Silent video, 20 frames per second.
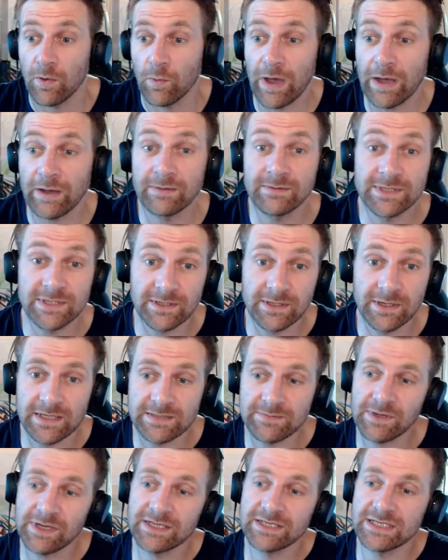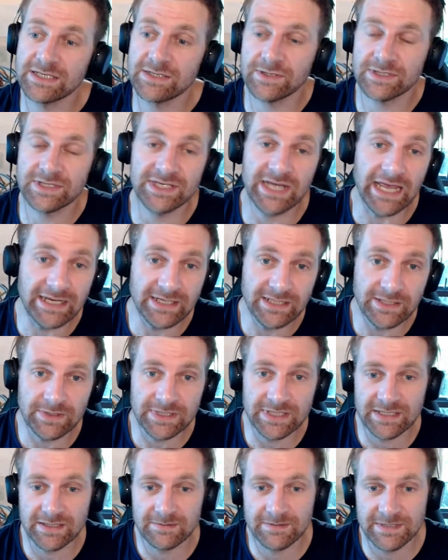Welcome to Cosmology Talks, Jay. Do you
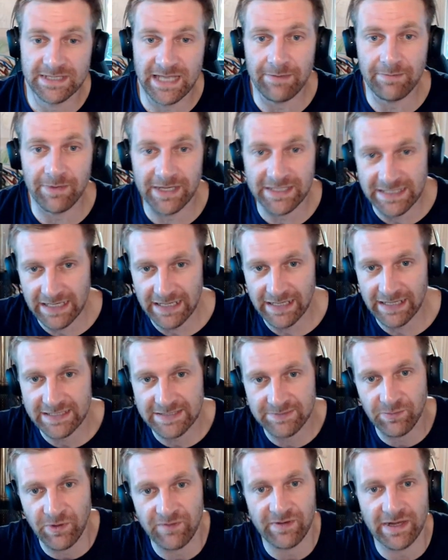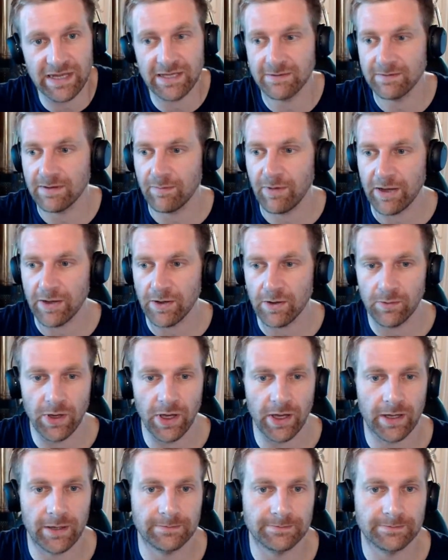want to start by telling us briefly about your work?